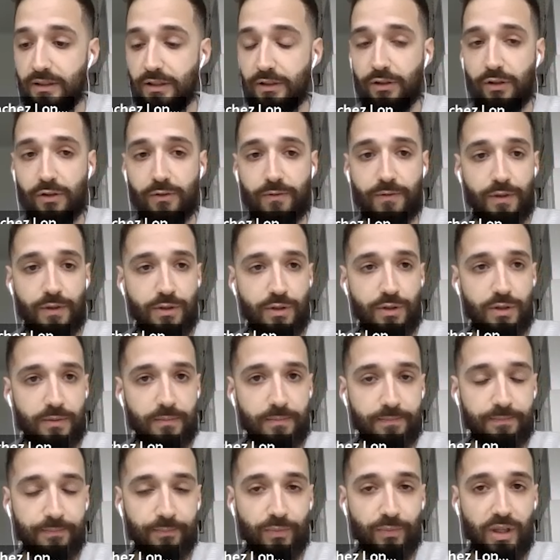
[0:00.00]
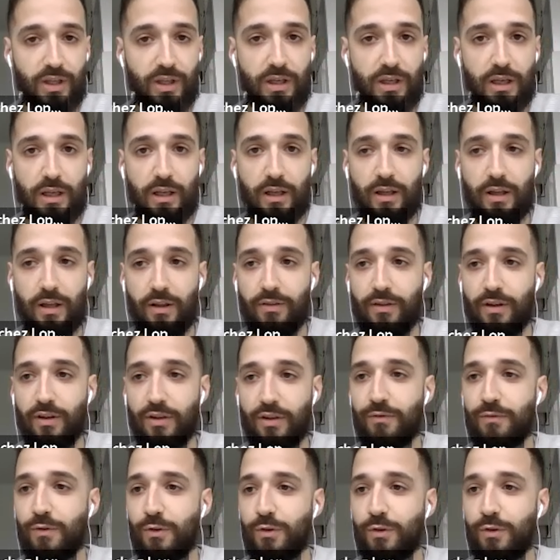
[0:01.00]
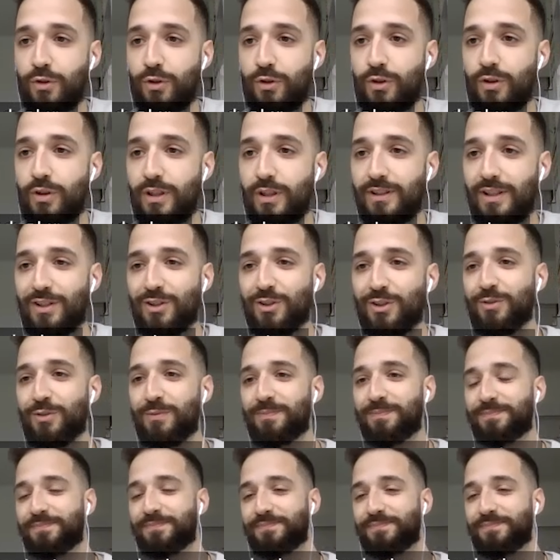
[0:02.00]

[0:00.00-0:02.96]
near future. Thank you for your attention.